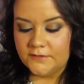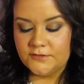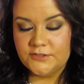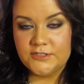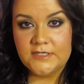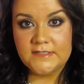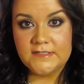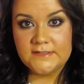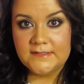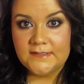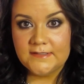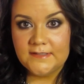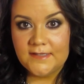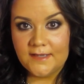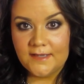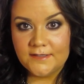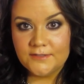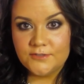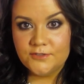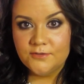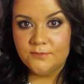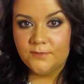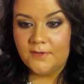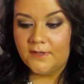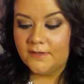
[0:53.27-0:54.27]
Just in case
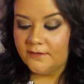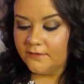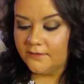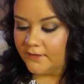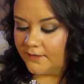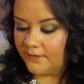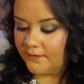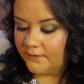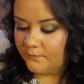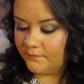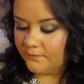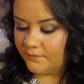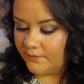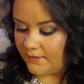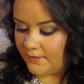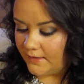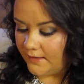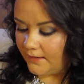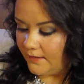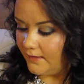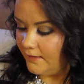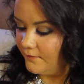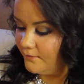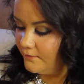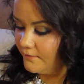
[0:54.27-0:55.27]
you're wondering, the
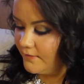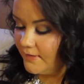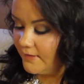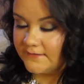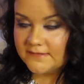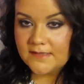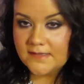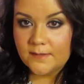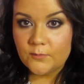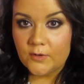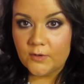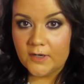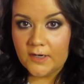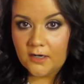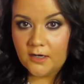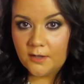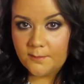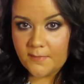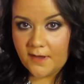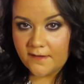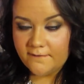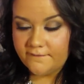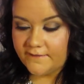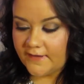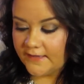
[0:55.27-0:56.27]
other things I'm wearing on
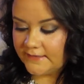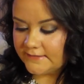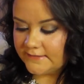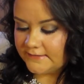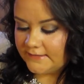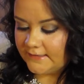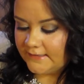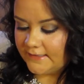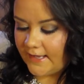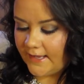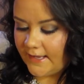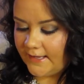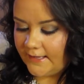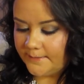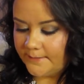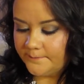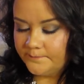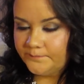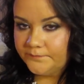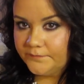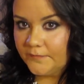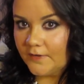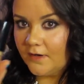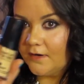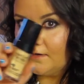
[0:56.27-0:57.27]
my face today
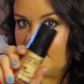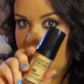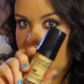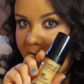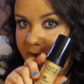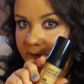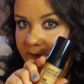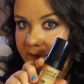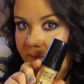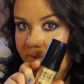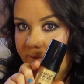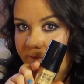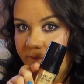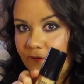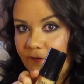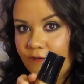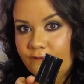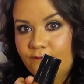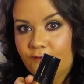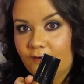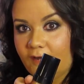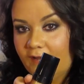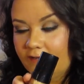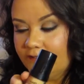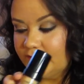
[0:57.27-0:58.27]
are the Make Up For
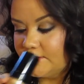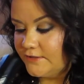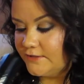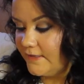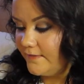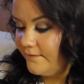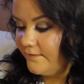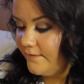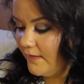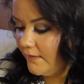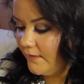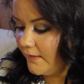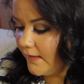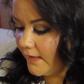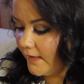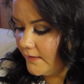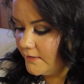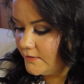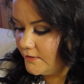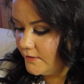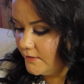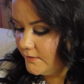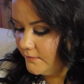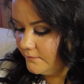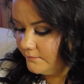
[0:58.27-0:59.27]
Ever HD
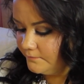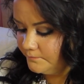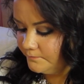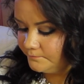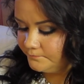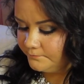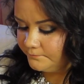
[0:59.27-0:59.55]
Foundation,